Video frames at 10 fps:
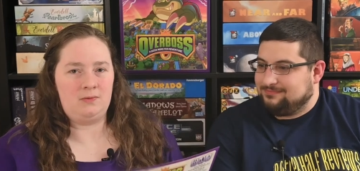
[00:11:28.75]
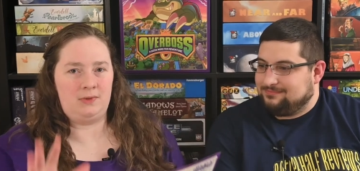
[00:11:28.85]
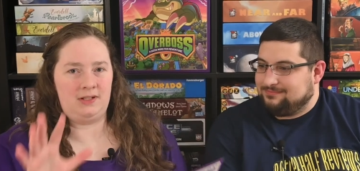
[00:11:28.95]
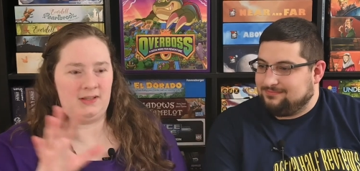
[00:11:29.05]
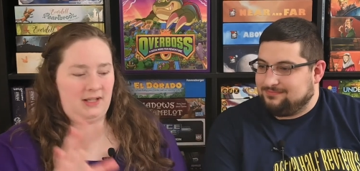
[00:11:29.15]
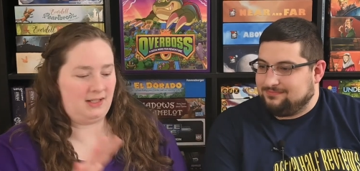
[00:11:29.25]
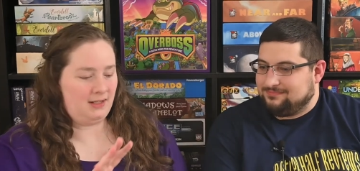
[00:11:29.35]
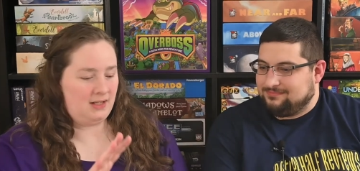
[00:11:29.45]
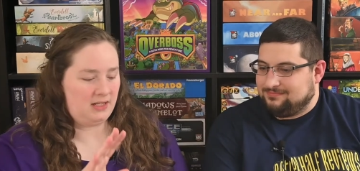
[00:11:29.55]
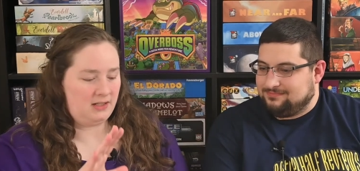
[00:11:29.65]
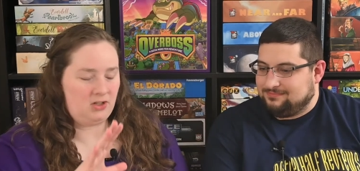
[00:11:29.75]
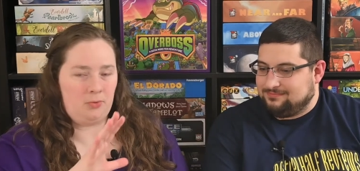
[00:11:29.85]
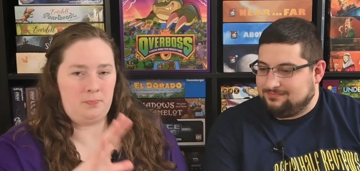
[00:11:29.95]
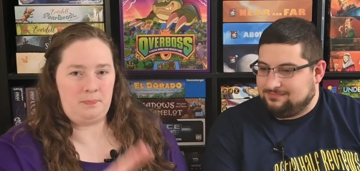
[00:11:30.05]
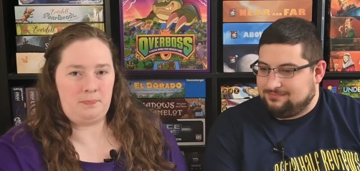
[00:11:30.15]
Speaker 1: with, like, you
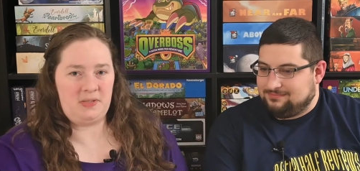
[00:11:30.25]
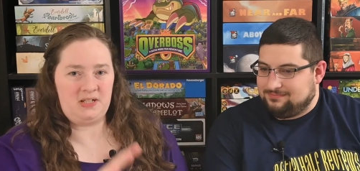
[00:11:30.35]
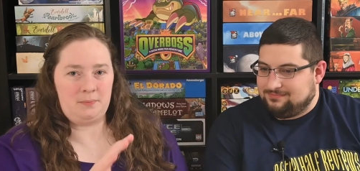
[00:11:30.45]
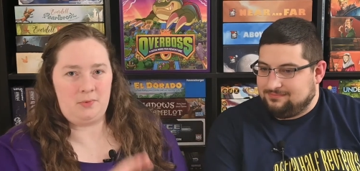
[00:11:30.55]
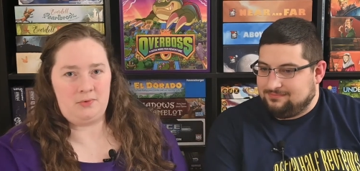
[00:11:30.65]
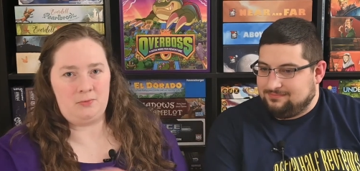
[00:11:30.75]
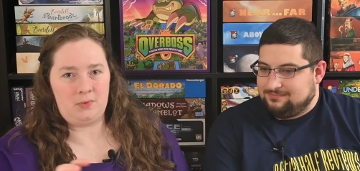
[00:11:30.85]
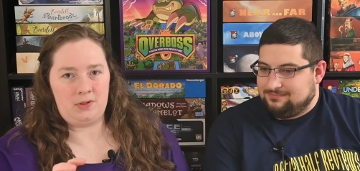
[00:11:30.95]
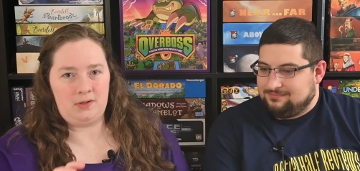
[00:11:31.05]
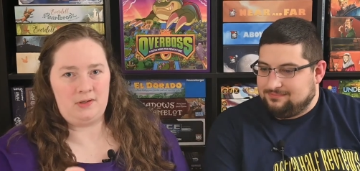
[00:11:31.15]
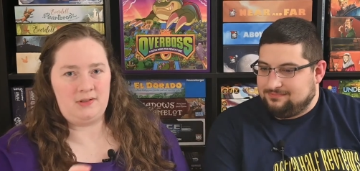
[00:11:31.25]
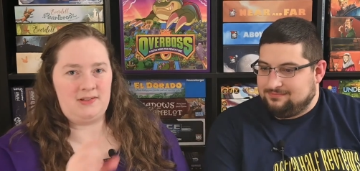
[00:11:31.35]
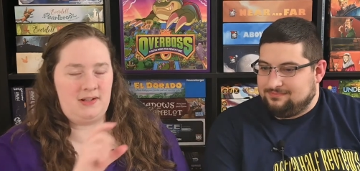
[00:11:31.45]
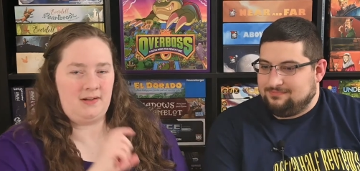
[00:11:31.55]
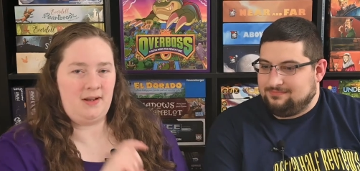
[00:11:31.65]
know, big bold words
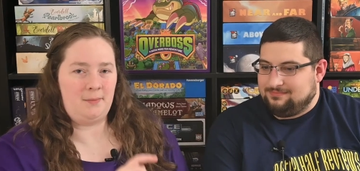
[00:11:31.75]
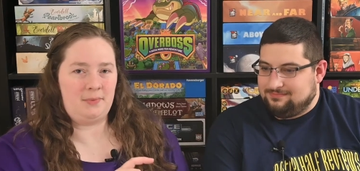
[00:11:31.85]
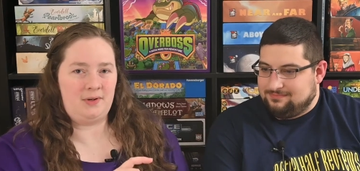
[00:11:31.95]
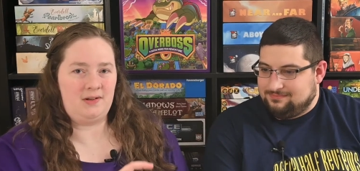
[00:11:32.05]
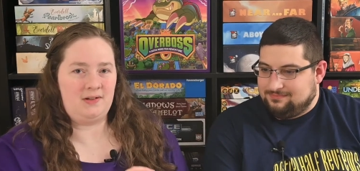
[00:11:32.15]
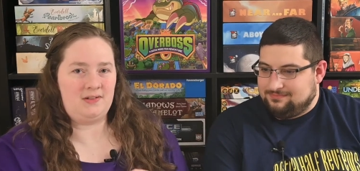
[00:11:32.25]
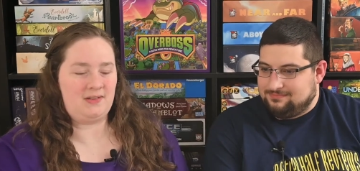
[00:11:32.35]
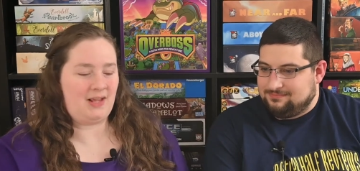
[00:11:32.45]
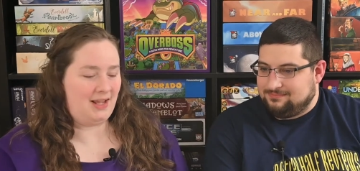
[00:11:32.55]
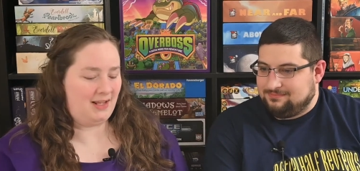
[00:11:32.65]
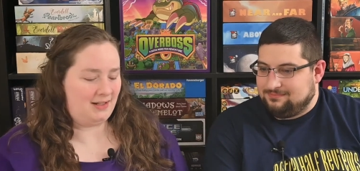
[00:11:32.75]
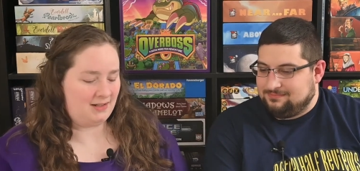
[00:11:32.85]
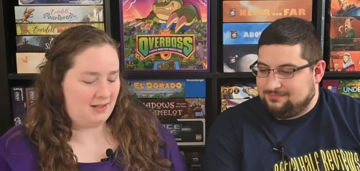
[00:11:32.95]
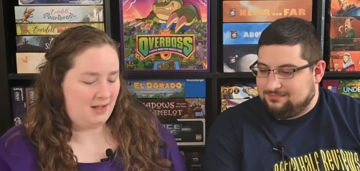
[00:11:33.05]
and numbers, and